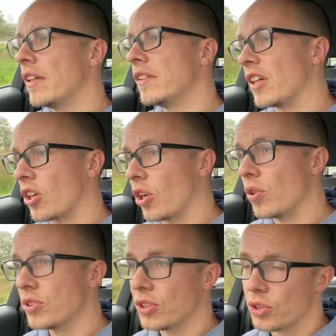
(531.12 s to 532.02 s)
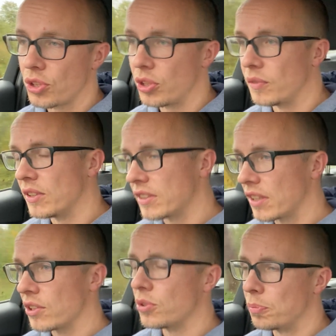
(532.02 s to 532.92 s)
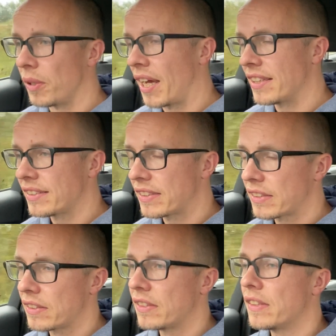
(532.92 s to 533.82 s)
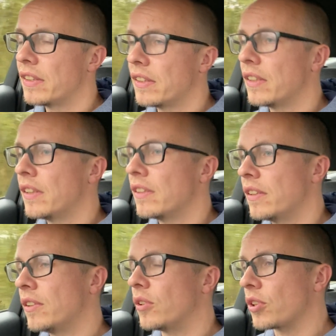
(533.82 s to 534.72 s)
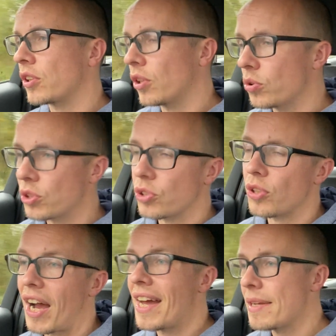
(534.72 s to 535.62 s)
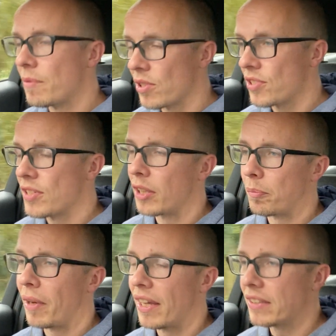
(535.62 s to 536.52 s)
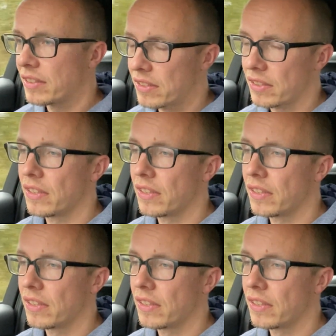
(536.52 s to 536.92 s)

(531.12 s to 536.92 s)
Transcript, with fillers: they are closer to humans than to plants, or closer to animals than plants.